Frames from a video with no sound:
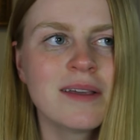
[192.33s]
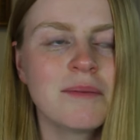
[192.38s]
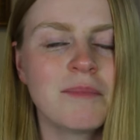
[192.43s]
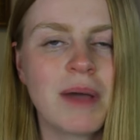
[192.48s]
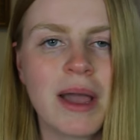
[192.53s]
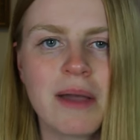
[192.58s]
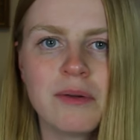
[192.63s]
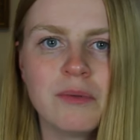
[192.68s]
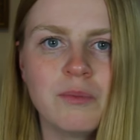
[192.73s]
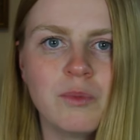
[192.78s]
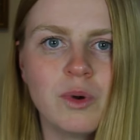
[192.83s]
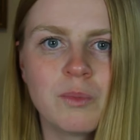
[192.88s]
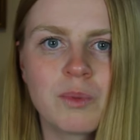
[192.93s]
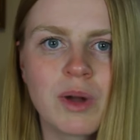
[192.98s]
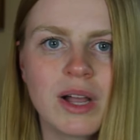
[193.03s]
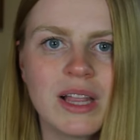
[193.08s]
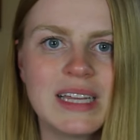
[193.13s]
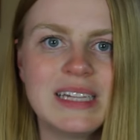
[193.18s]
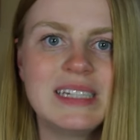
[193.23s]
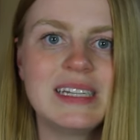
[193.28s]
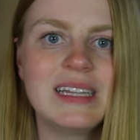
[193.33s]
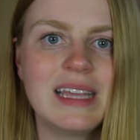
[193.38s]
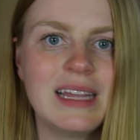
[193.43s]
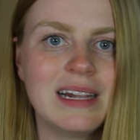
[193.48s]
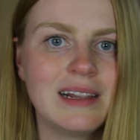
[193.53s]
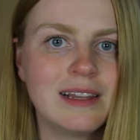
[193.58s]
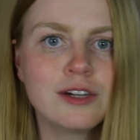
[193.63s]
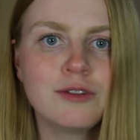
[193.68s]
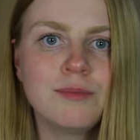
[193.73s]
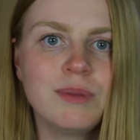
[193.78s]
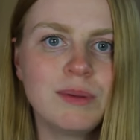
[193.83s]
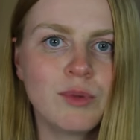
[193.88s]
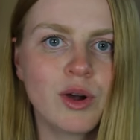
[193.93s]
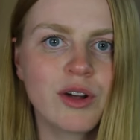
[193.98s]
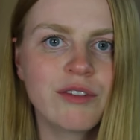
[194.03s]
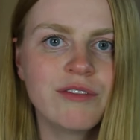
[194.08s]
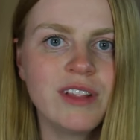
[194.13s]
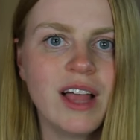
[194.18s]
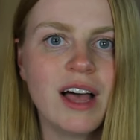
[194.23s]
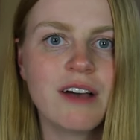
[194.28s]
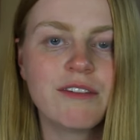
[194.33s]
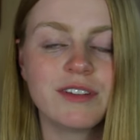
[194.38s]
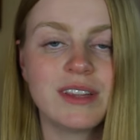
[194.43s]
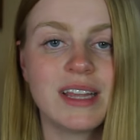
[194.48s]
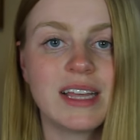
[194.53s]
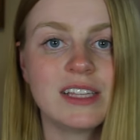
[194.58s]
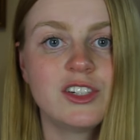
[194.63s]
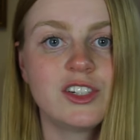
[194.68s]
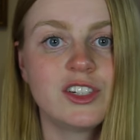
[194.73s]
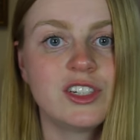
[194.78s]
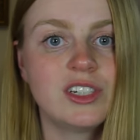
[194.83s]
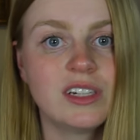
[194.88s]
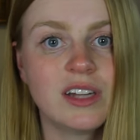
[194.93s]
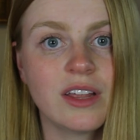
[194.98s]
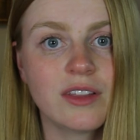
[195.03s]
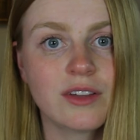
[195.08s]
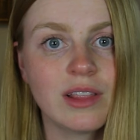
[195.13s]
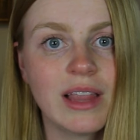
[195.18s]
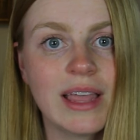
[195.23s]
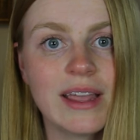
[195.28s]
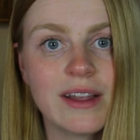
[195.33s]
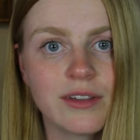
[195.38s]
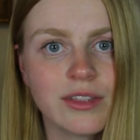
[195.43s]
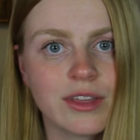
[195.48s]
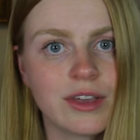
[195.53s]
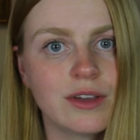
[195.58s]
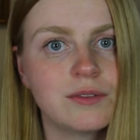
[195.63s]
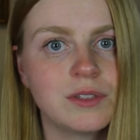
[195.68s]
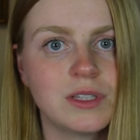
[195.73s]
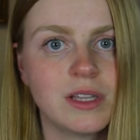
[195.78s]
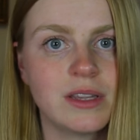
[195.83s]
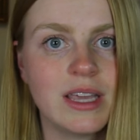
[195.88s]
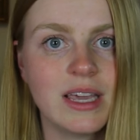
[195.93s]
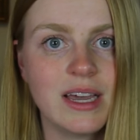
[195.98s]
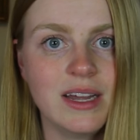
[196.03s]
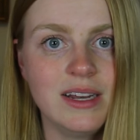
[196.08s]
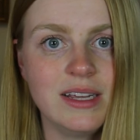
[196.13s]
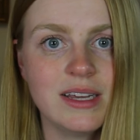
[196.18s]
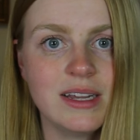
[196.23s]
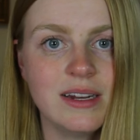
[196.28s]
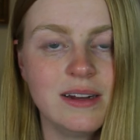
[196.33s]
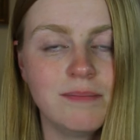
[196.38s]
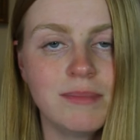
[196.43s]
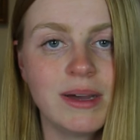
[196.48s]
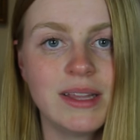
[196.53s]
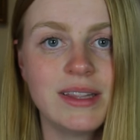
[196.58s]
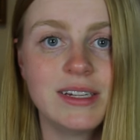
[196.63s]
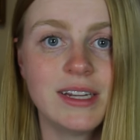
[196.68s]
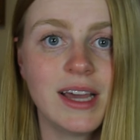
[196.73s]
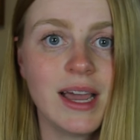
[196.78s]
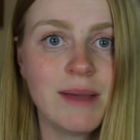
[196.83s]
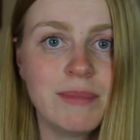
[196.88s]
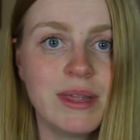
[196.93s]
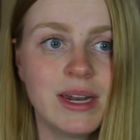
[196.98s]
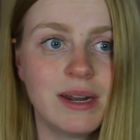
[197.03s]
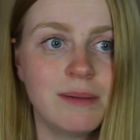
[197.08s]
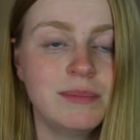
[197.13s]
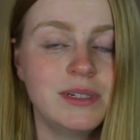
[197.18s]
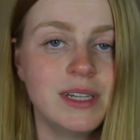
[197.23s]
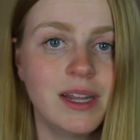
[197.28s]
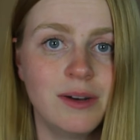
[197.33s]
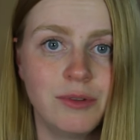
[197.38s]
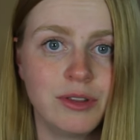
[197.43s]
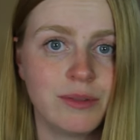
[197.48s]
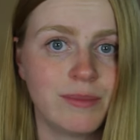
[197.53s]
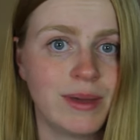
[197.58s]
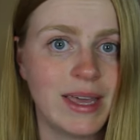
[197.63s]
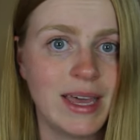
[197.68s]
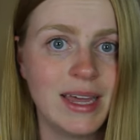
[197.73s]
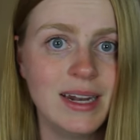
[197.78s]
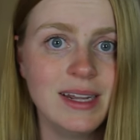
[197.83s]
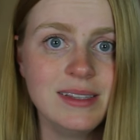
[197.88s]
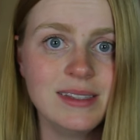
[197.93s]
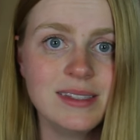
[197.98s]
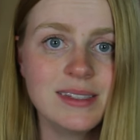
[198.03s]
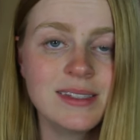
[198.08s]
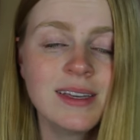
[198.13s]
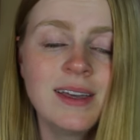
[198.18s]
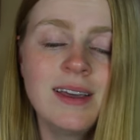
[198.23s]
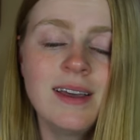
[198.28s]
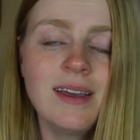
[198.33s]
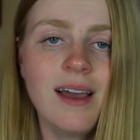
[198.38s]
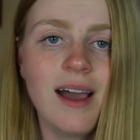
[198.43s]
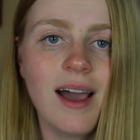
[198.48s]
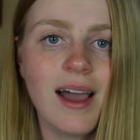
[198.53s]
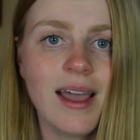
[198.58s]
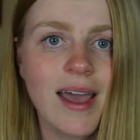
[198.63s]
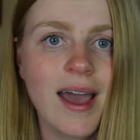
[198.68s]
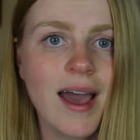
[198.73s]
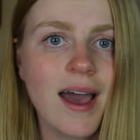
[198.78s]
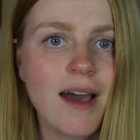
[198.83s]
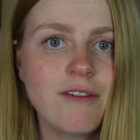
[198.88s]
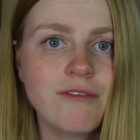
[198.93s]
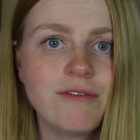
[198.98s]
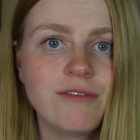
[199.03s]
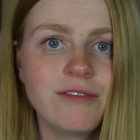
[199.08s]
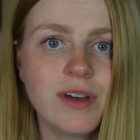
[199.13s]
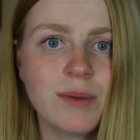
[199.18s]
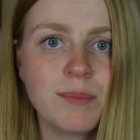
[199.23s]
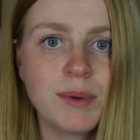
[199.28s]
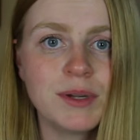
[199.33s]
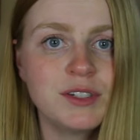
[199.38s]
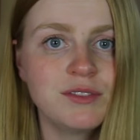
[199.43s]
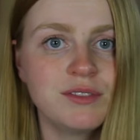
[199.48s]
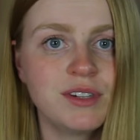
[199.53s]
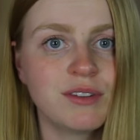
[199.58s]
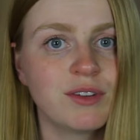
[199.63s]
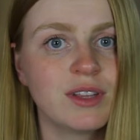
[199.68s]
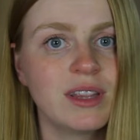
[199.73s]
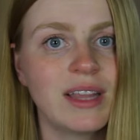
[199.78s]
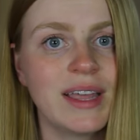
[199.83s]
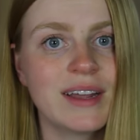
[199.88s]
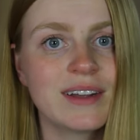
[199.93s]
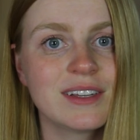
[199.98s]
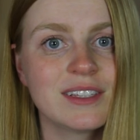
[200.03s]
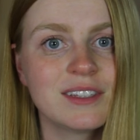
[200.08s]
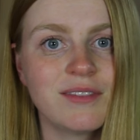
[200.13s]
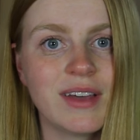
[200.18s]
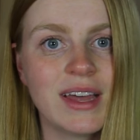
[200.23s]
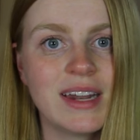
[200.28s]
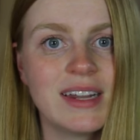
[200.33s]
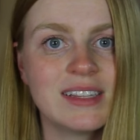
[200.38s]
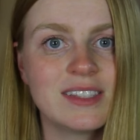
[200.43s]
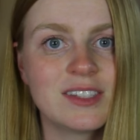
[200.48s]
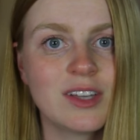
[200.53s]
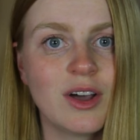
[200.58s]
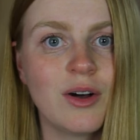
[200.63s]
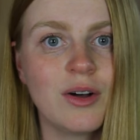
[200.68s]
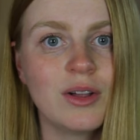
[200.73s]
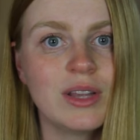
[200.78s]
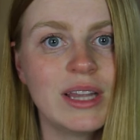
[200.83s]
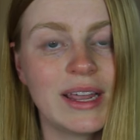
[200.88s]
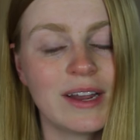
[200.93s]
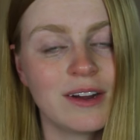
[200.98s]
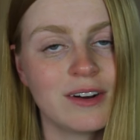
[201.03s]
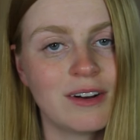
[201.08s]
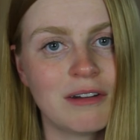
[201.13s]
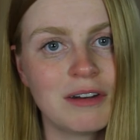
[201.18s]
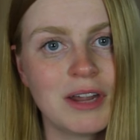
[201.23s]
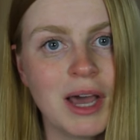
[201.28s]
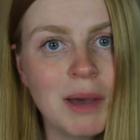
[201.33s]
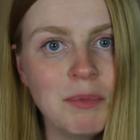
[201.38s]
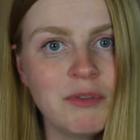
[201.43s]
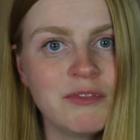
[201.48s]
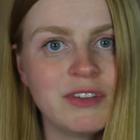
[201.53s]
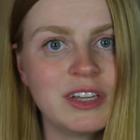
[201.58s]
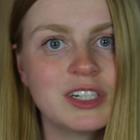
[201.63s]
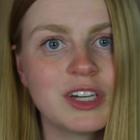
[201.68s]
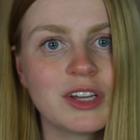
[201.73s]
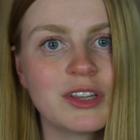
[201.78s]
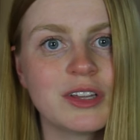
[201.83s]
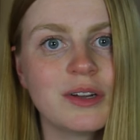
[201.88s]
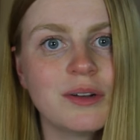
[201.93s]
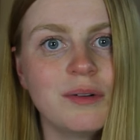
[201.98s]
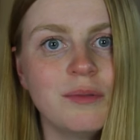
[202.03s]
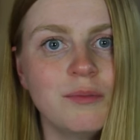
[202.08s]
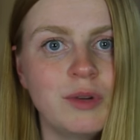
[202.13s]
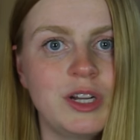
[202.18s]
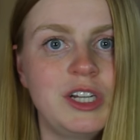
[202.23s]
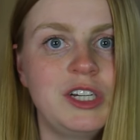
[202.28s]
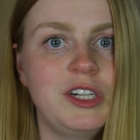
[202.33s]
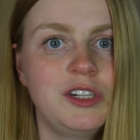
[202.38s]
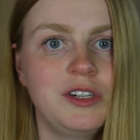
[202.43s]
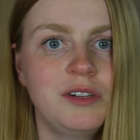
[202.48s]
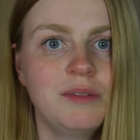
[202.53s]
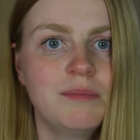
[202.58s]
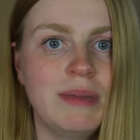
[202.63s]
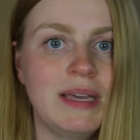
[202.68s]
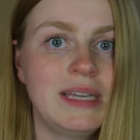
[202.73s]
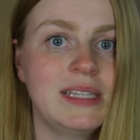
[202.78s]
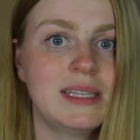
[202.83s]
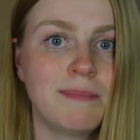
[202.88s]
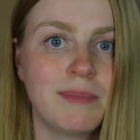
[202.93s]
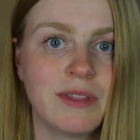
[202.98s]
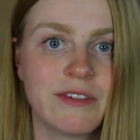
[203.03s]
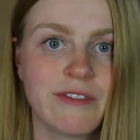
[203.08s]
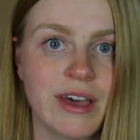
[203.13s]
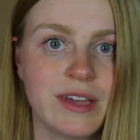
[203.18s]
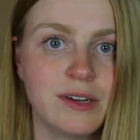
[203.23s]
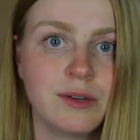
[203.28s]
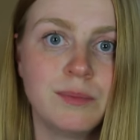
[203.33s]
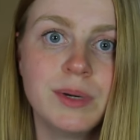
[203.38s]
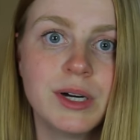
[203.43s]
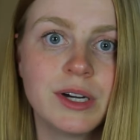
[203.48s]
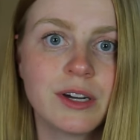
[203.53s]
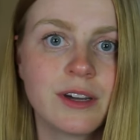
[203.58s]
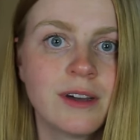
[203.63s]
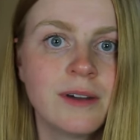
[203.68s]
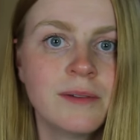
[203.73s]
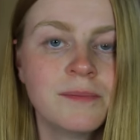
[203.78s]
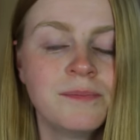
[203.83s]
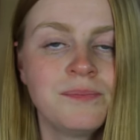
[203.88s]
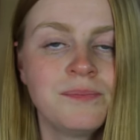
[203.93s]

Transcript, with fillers: I will probably delete a little bit more fluff, and that's just another layer that goes on the onion. And by the time that I'm done with my edits, I have a bunch of different layers of edits all layered on top of each other, which makes up the final book.